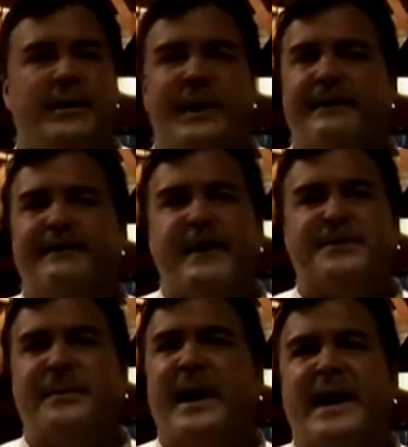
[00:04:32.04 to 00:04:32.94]
We got
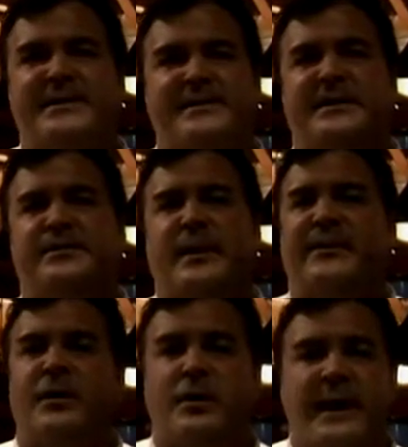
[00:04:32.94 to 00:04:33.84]
fresh pastas. We
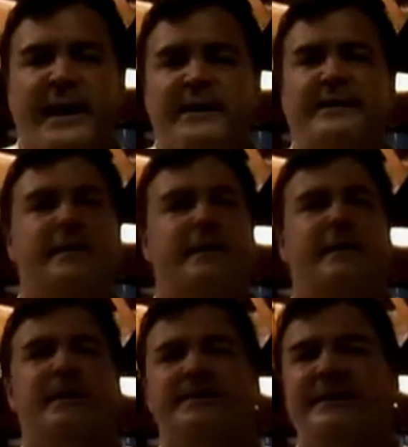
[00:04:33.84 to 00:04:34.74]
have a great
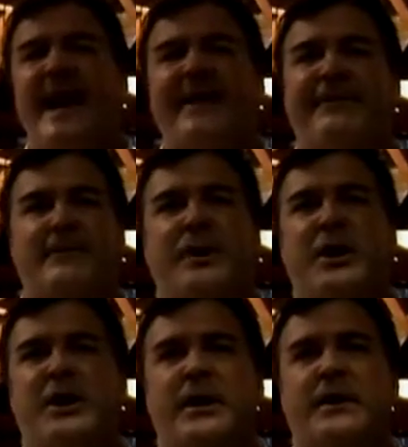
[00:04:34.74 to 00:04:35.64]
tavern
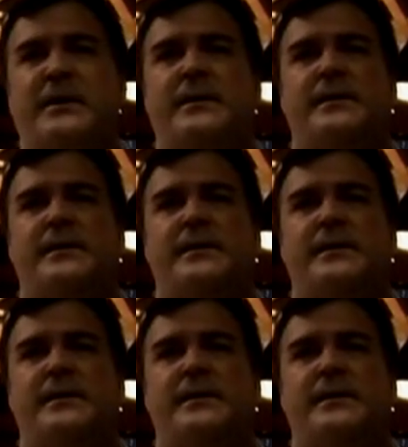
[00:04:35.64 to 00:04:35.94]
burger.